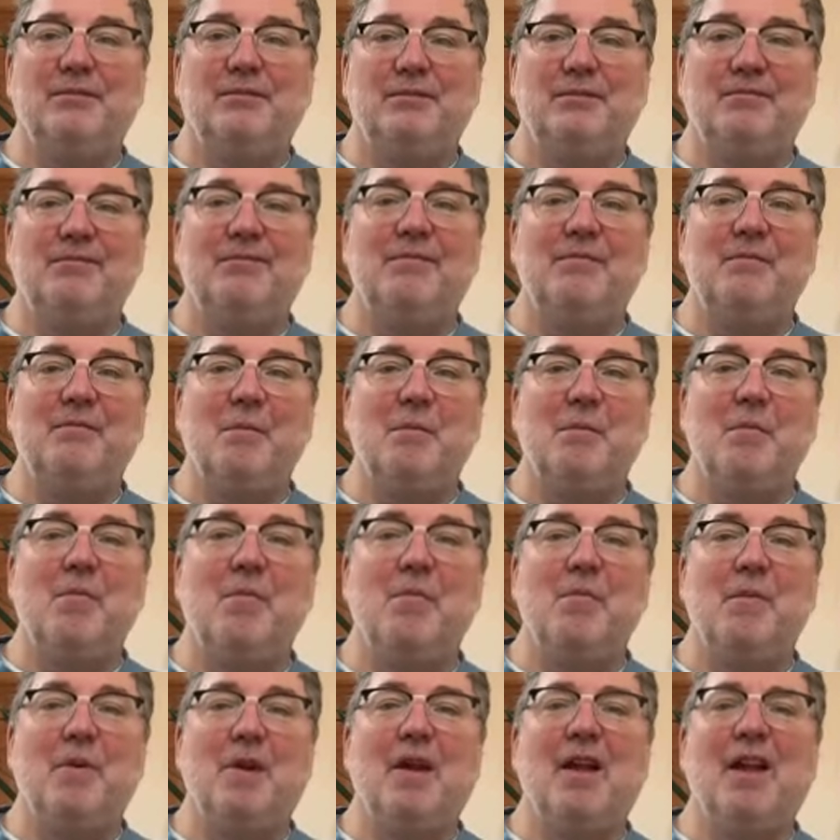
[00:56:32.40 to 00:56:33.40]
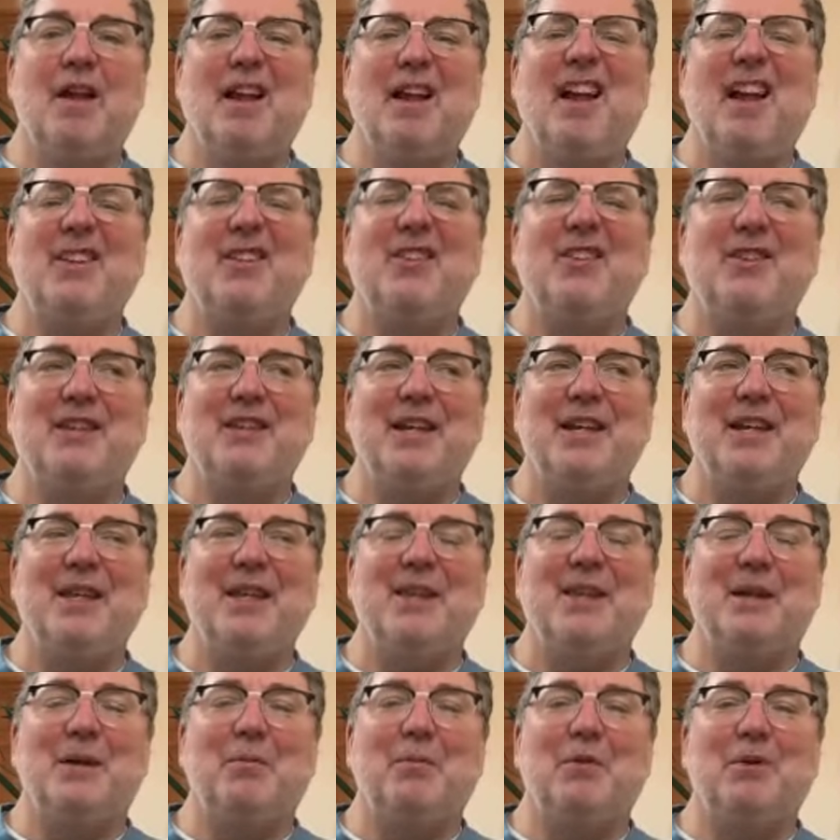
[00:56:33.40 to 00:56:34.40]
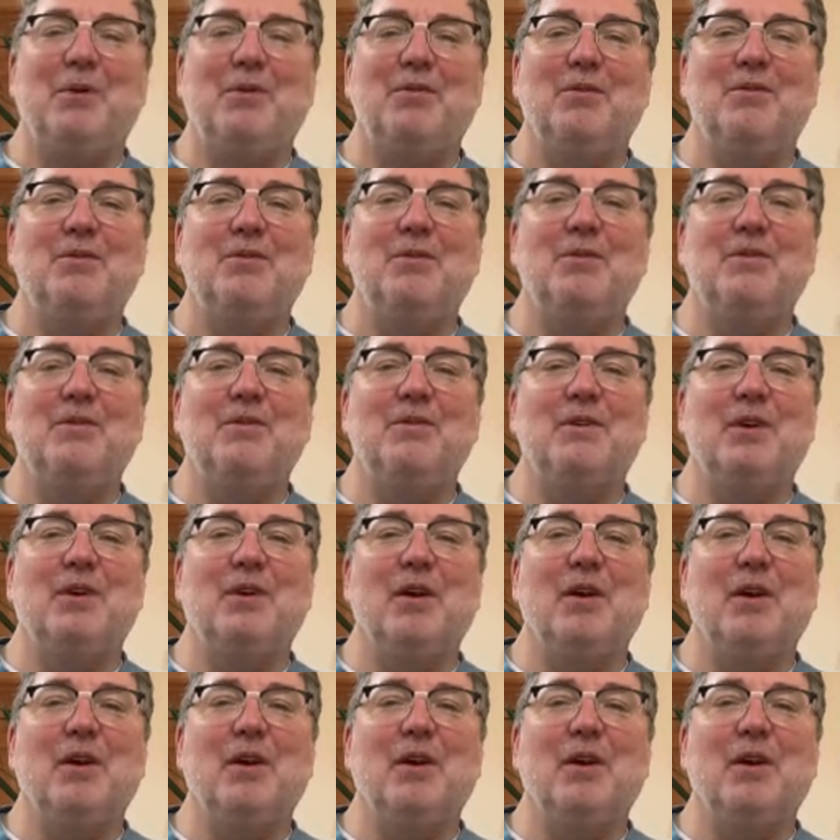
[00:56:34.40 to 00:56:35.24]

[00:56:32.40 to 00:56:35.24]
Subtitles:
And your teeth are bones.